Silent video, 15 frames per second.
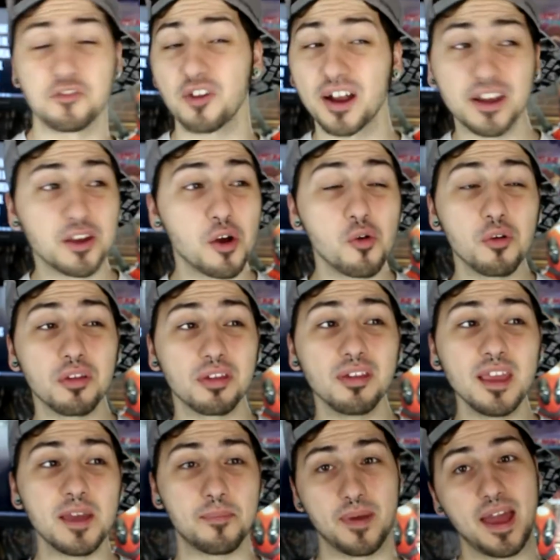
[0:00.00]
trying to go to
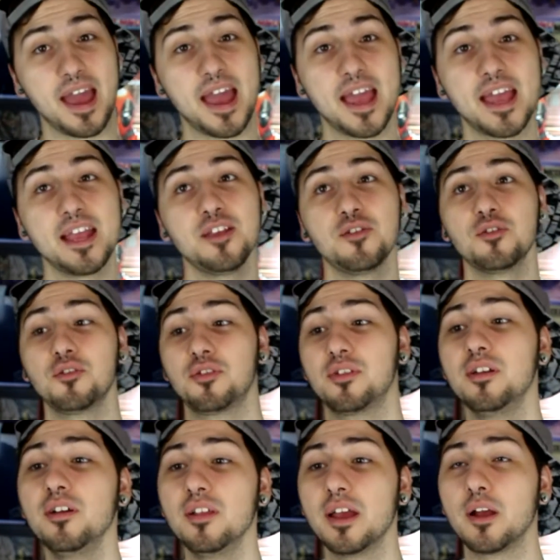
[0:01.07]
sleep and you're
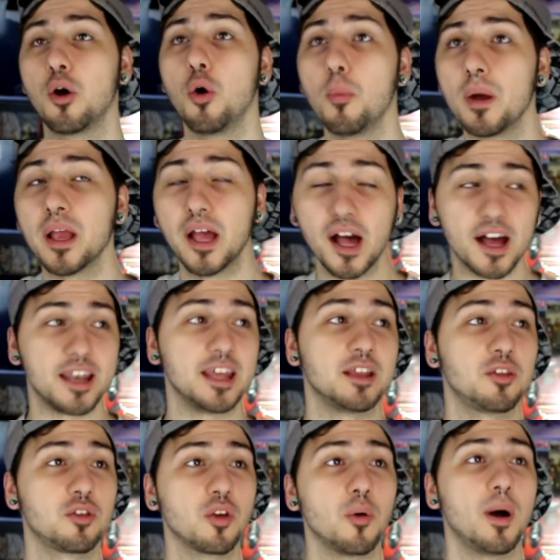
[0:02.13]
still like, oh my god,
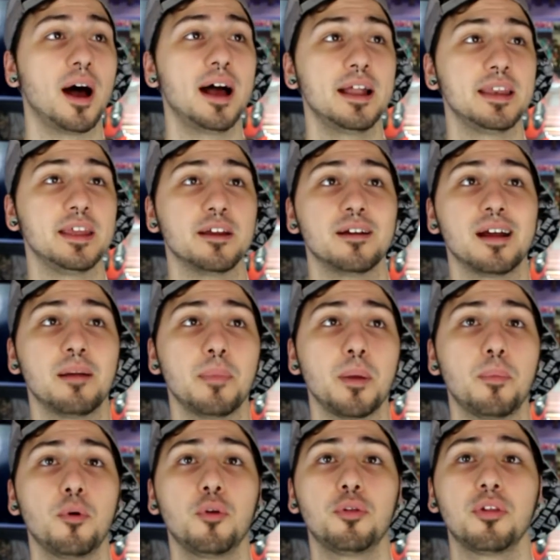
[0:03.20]
it's so hot in here, how am I
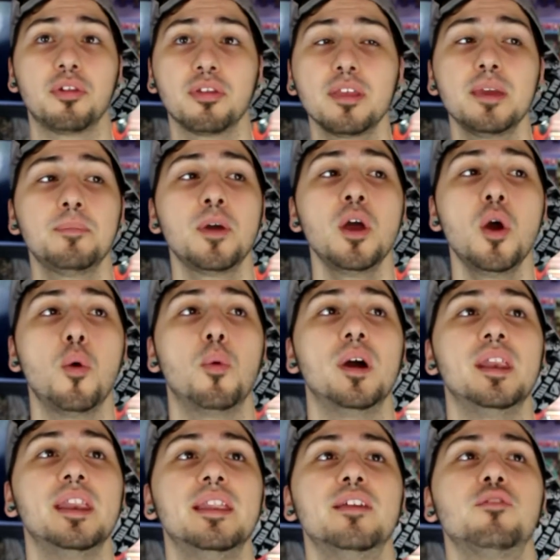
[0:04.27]
supposed to sleep
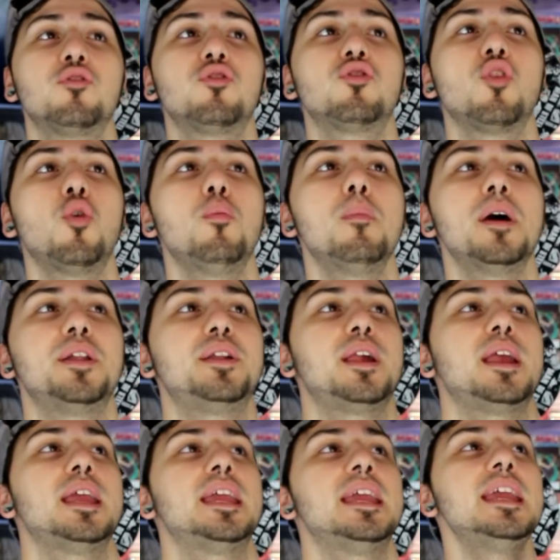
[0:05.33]
when there's so much
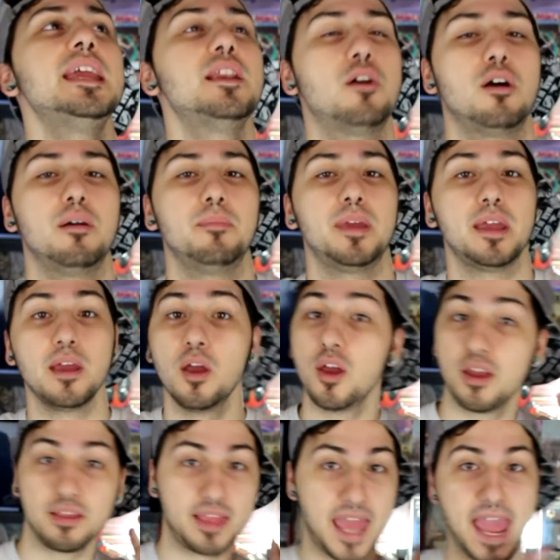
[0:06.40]
heat on me?
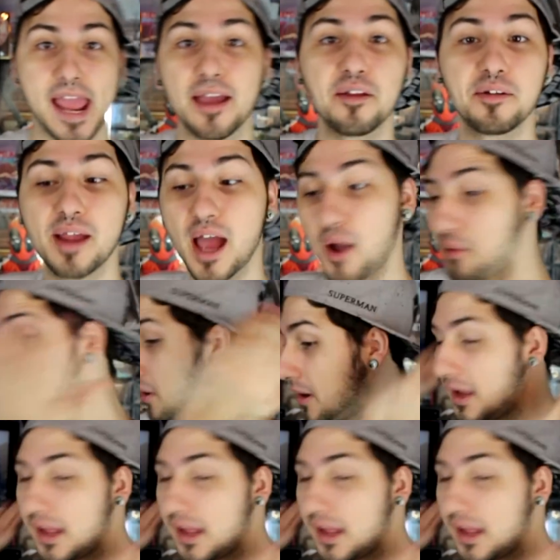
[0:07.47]
Take a shower,